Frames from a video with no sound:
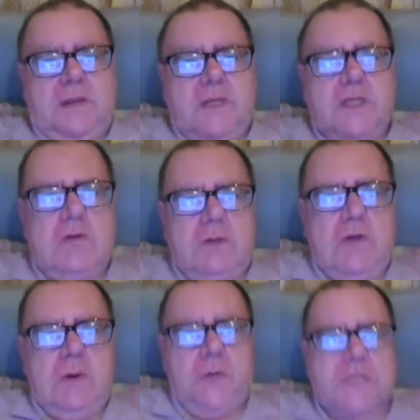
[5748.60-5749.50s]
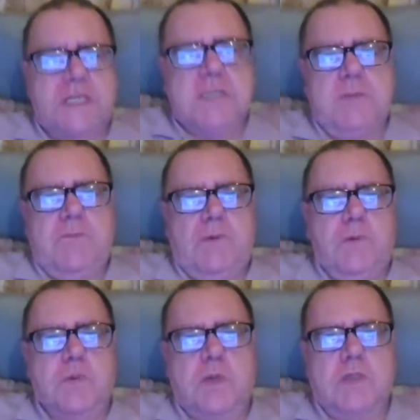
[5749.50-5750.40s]
Tony York seems to be full
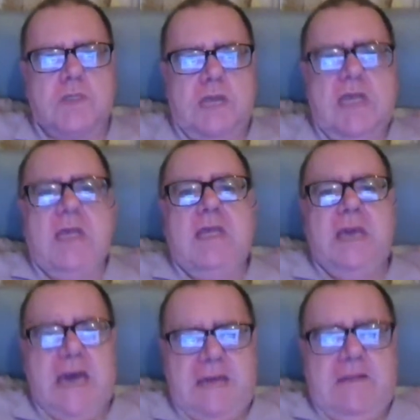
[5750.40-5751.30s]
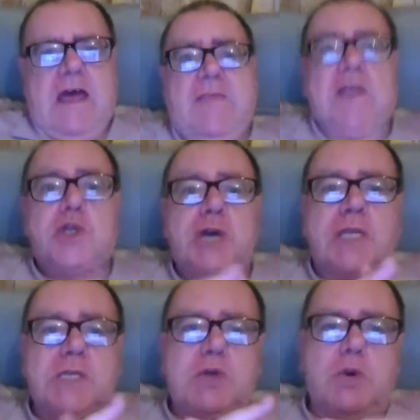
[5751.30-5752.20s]
of trolls, and yeah, I think
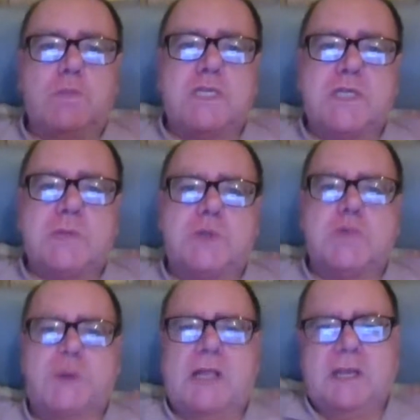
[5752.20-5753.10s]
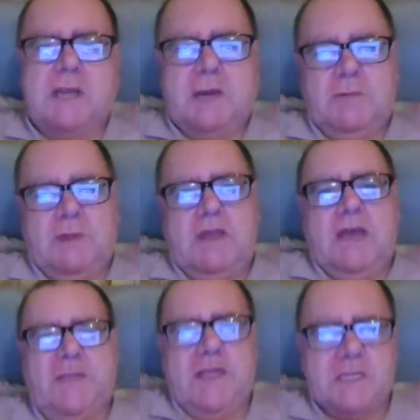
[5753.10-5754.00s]
jealousy comes into it as well.
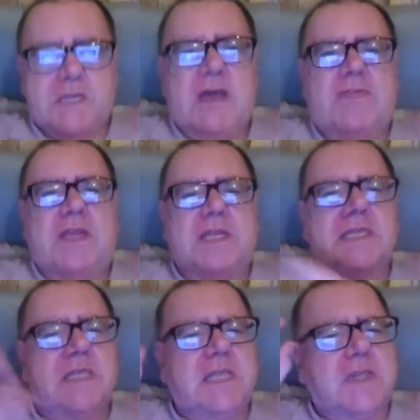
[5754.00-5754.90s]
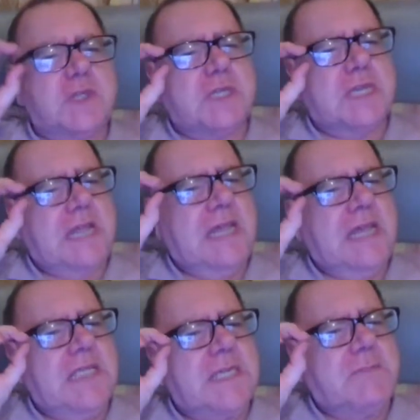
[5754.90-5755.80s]
I think there's just a little
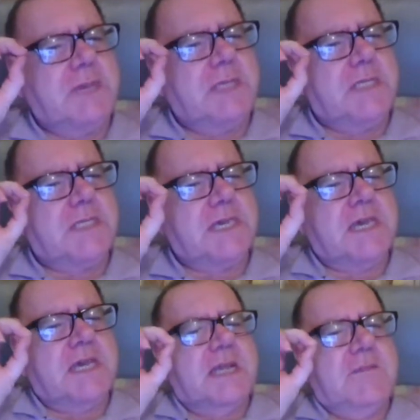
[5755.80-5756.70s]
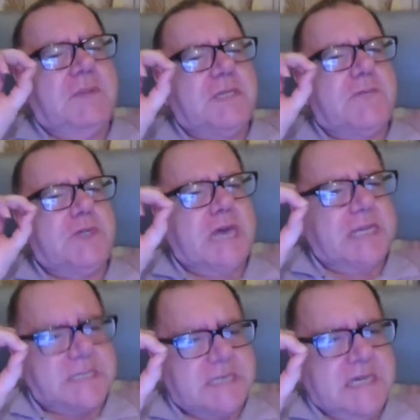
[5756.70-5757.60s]
easy beansy bit of
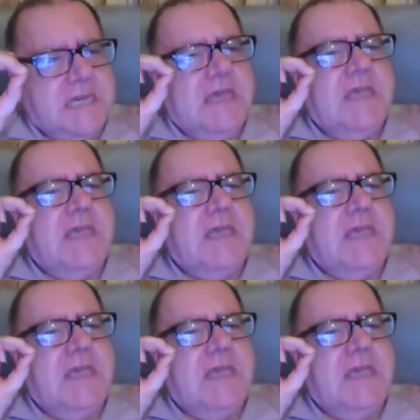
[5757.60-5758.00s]
jealousy.